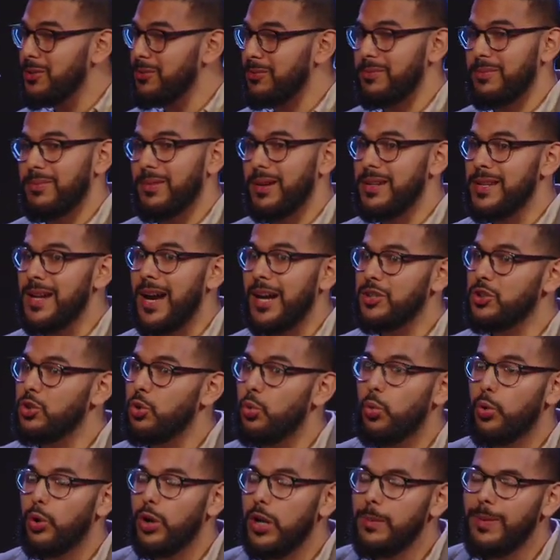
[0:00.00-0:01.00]
you not
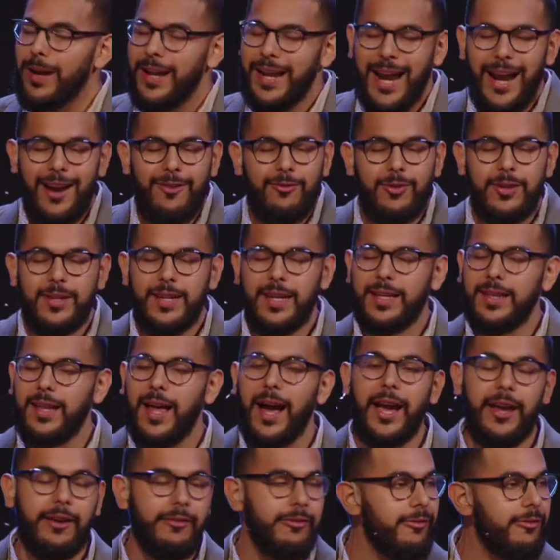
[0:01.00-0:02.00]
to worry about everyday
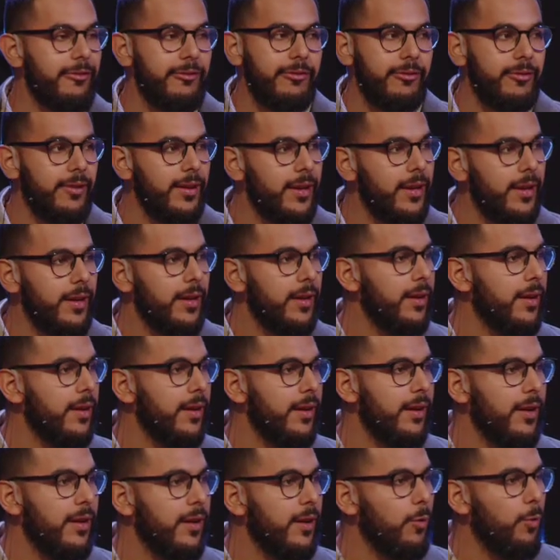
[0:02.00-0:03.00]
life.
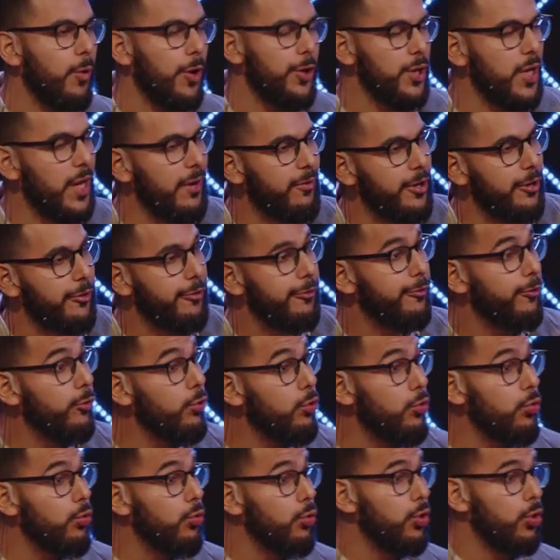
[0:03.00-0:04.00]
Whether you have enough
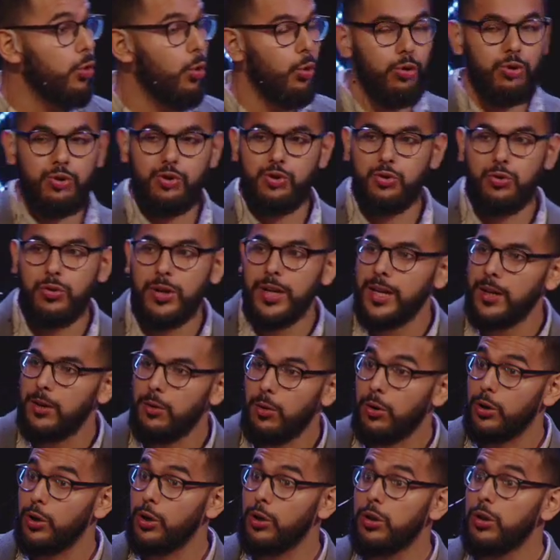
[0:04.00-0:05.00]
food or drink
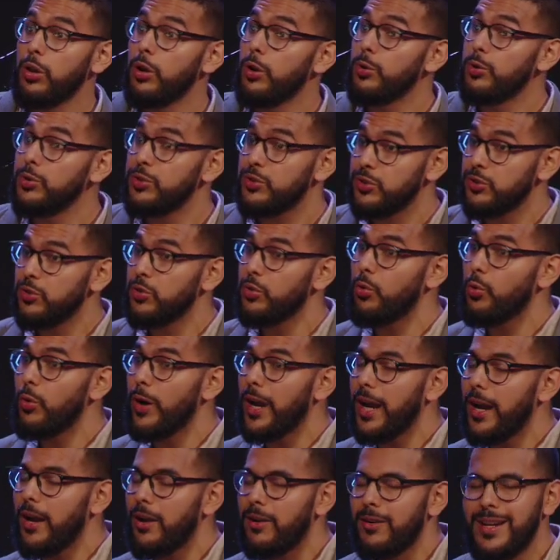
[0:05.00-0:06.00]
or clothes to
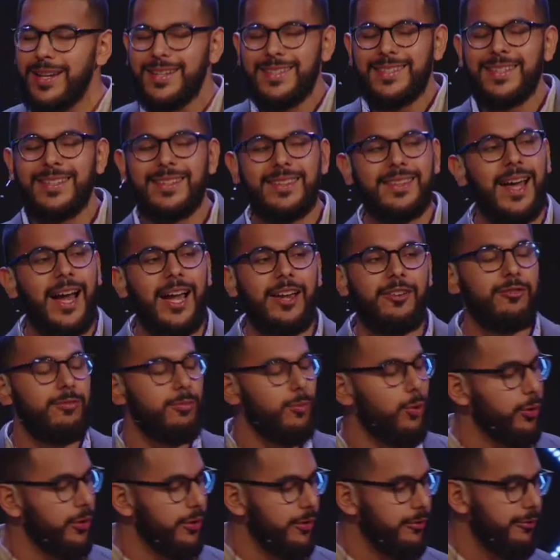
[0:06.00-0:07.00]
wear, isn't life
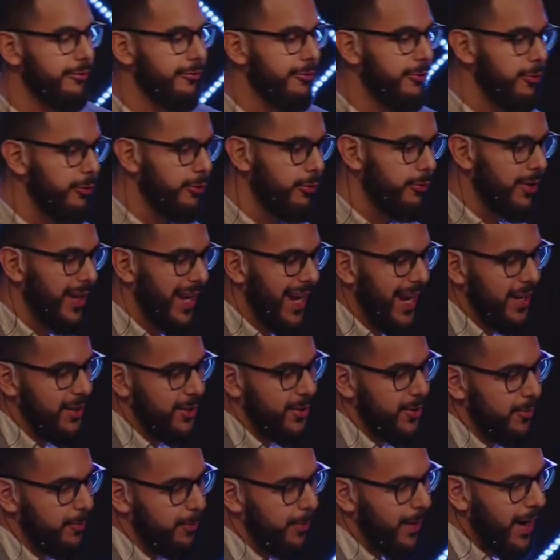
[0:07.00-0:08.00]
more than food and
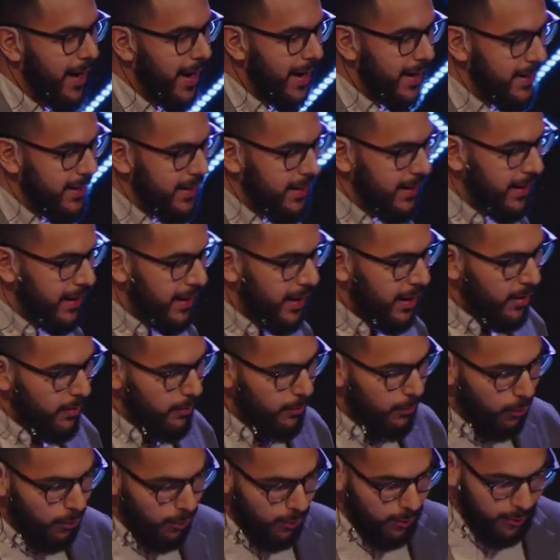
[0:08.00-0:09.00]
your body
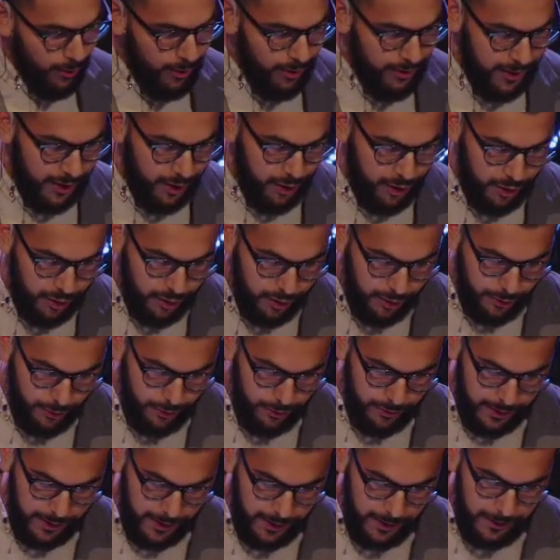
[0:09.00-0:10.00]
more than
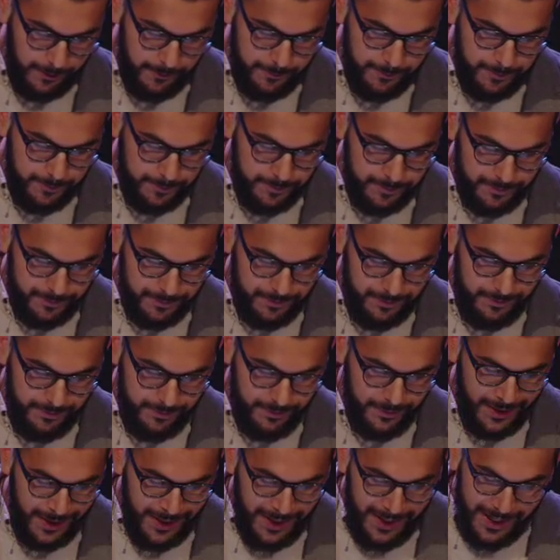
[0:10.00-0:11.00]
clothing?
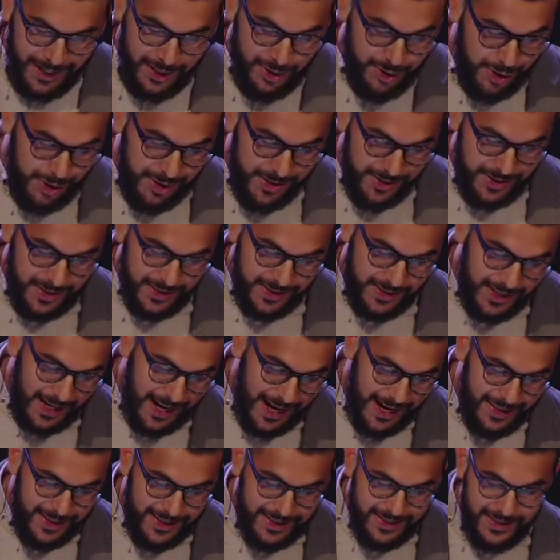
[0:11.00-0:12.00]
In Jesus'
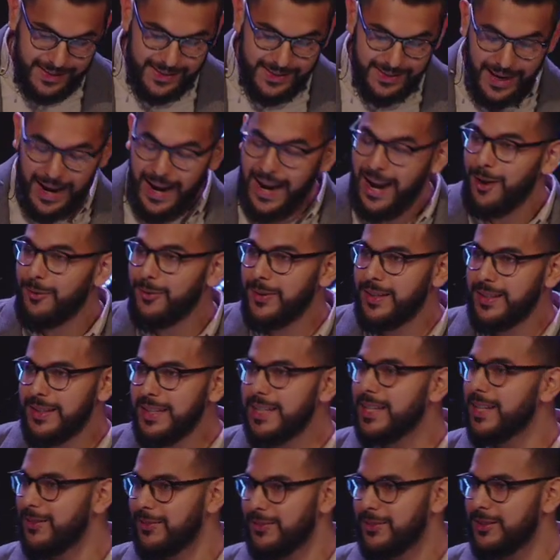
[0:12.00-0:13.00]
day, this is how they
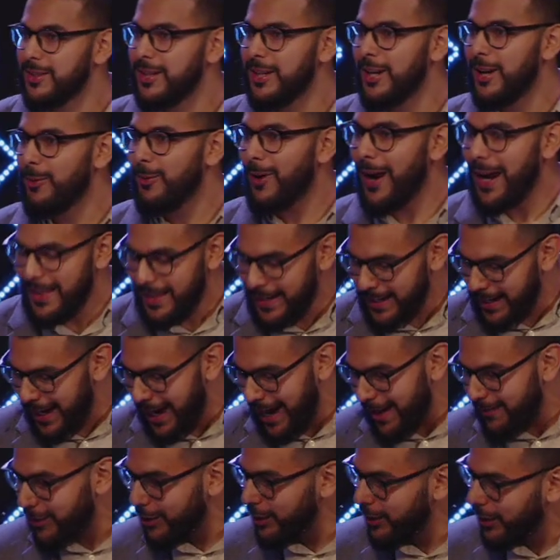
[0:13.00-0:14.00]
lived, right? They didn't
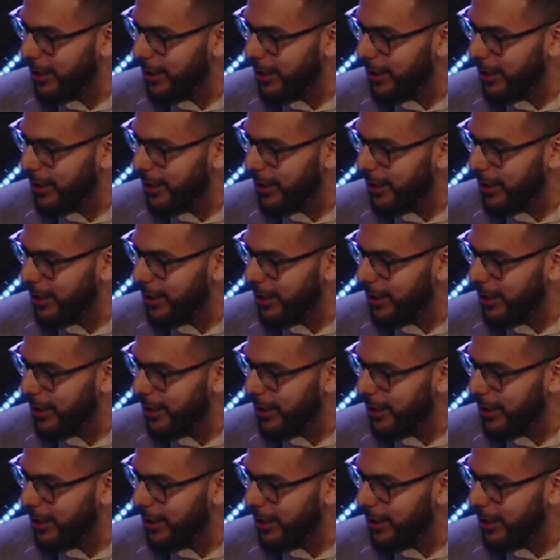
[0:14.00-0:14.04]
have the